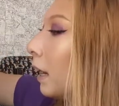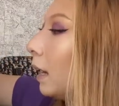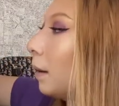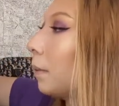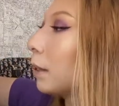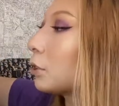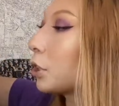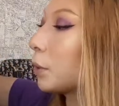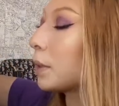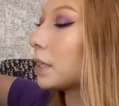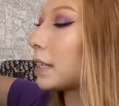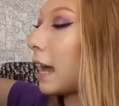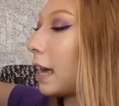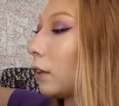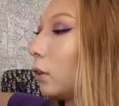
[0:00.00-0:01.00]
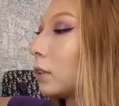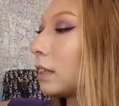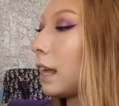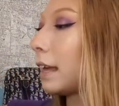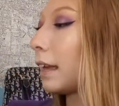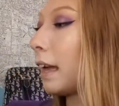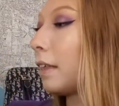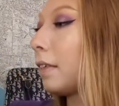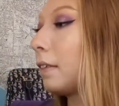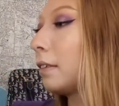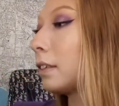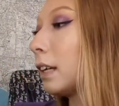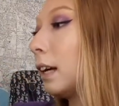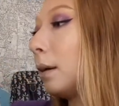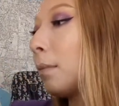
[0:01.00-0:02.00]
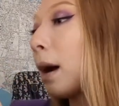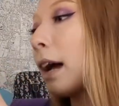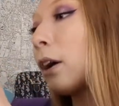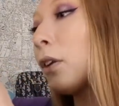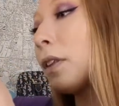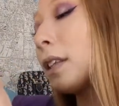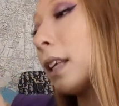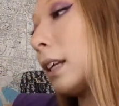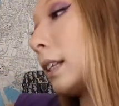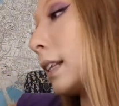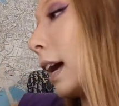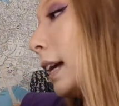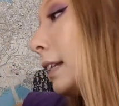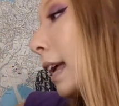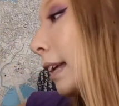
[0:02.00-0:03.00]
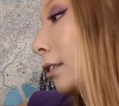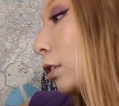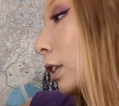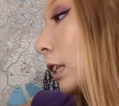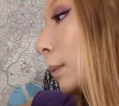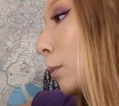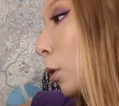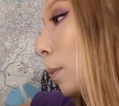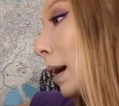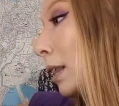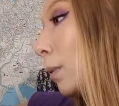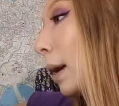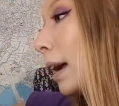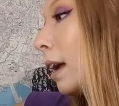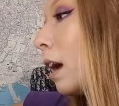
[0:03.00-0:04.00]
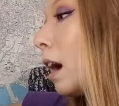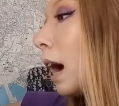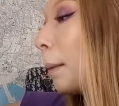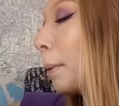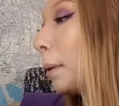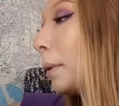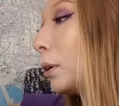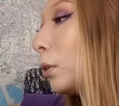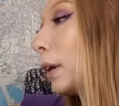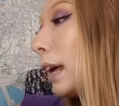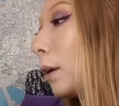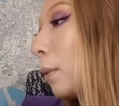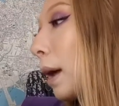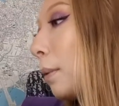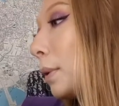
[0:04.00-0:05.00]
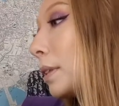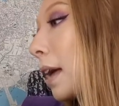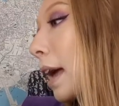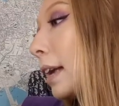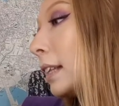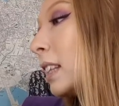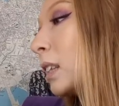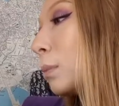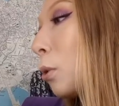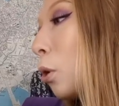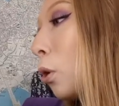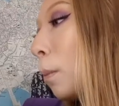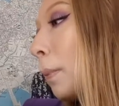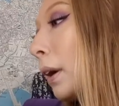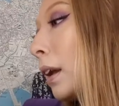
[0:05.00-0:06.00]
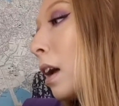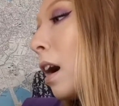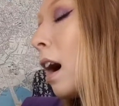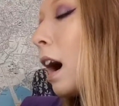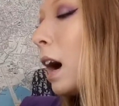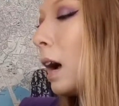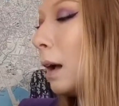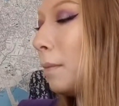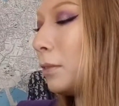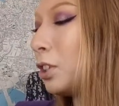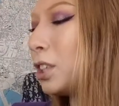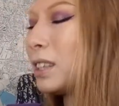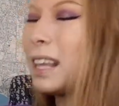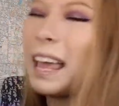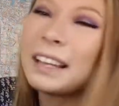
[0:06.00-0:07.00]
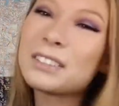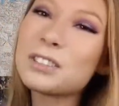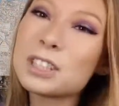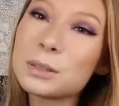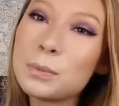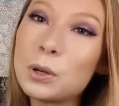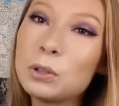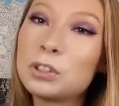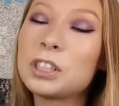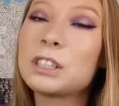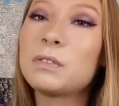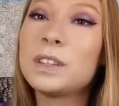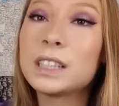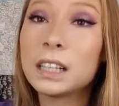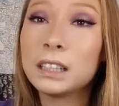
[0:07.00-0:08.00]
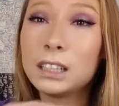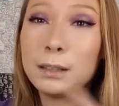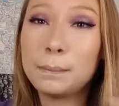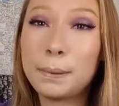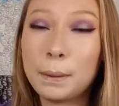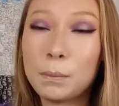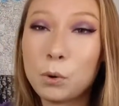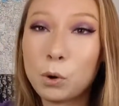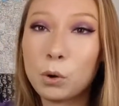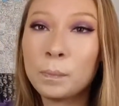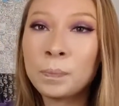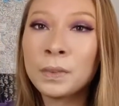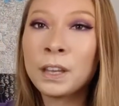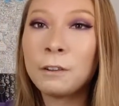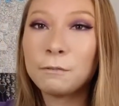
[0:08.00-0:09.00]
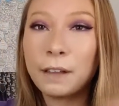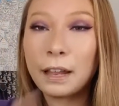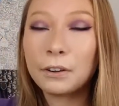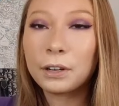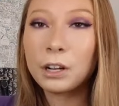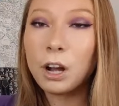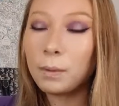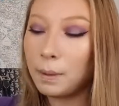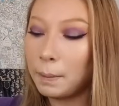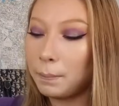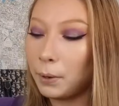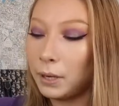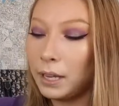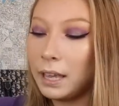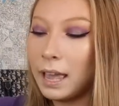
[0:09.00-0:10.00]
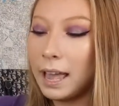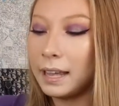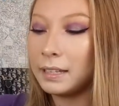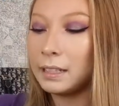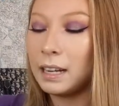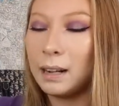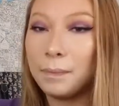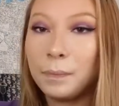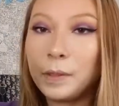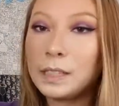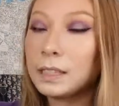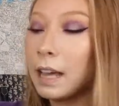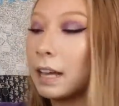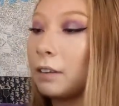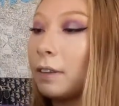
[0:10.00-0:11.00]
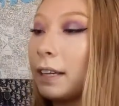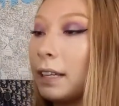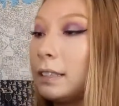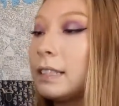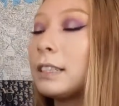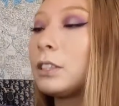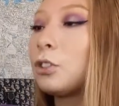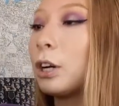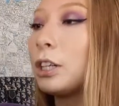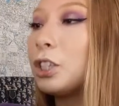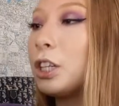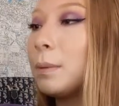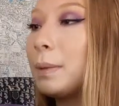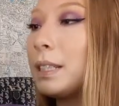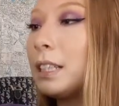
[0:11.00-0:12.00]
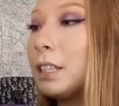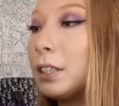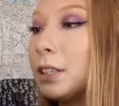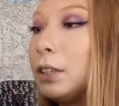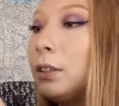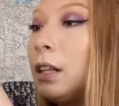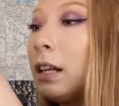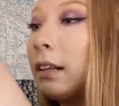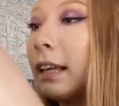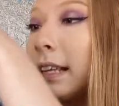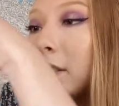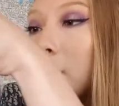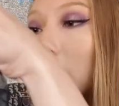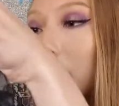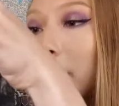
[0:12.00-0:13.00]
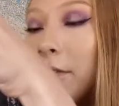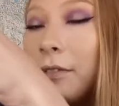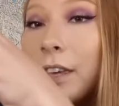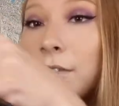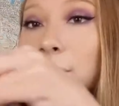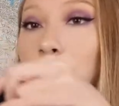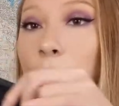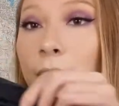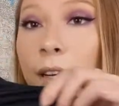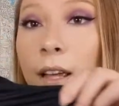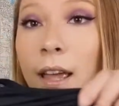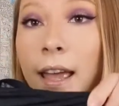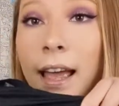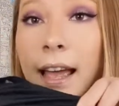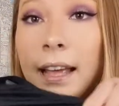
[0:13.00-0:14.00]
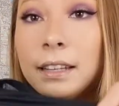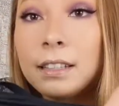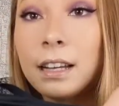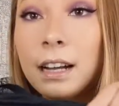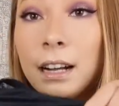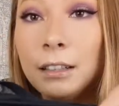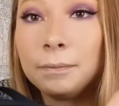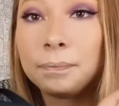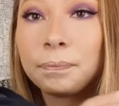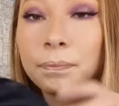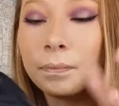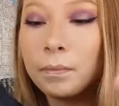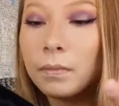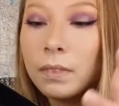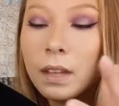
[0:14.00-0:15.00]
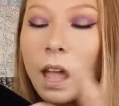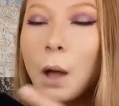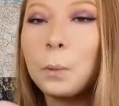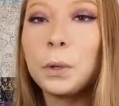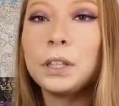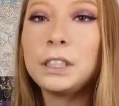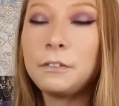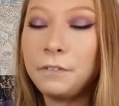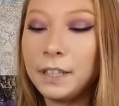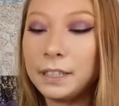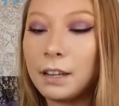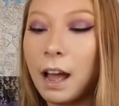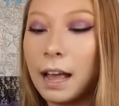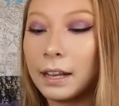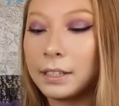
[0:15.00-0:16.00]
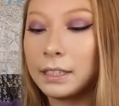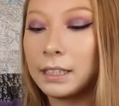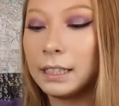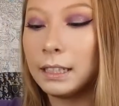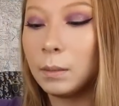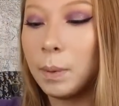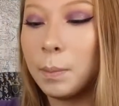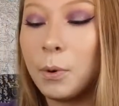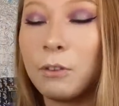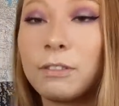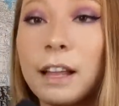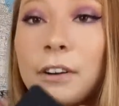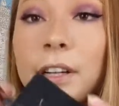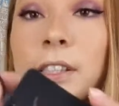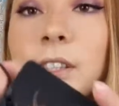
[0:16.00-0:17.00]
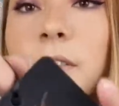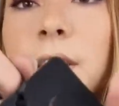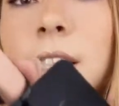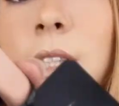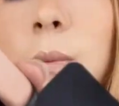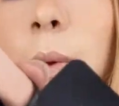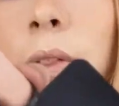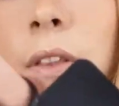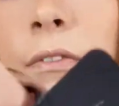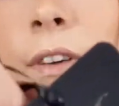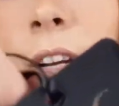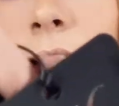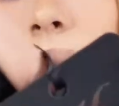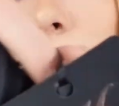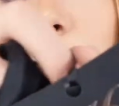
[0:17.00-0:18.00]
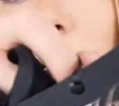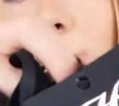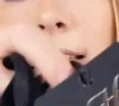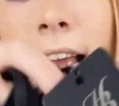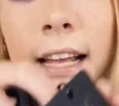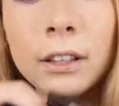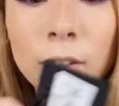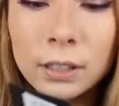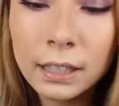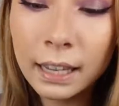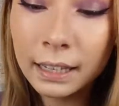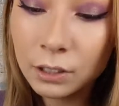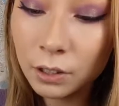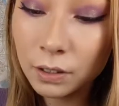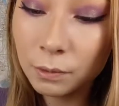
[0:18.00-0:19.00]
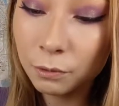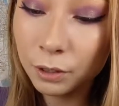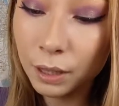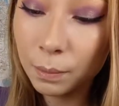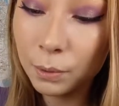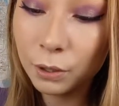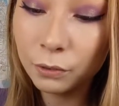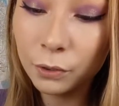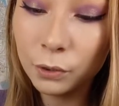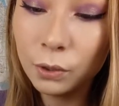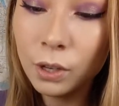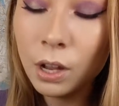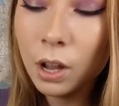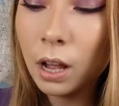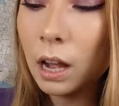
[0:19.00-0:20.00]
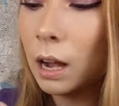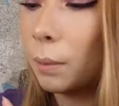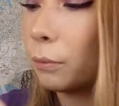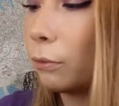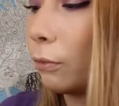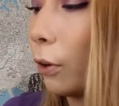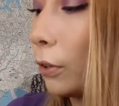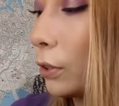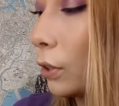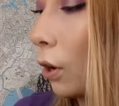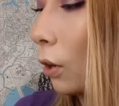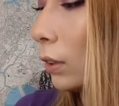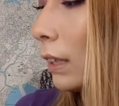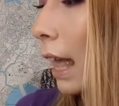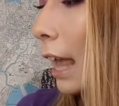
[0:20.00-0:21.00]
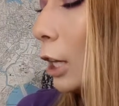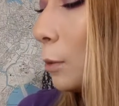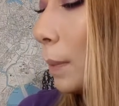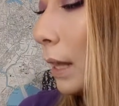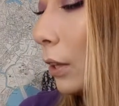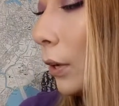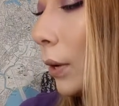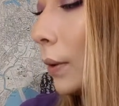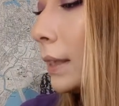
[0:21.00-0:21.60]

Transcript: I'll show you what the tag looks like. And I got this in a size extra small, by the way. I probably could get away with a small, but just the extra small just fits a little bit more flattering on my body. And this is kind of like a stretchier material. Like, it's got a bit of give to it. And I want it to fit tight because it's a little bit more flattering. So this is what the front tag looks like. It's got some really beautiful rose gold HB logo.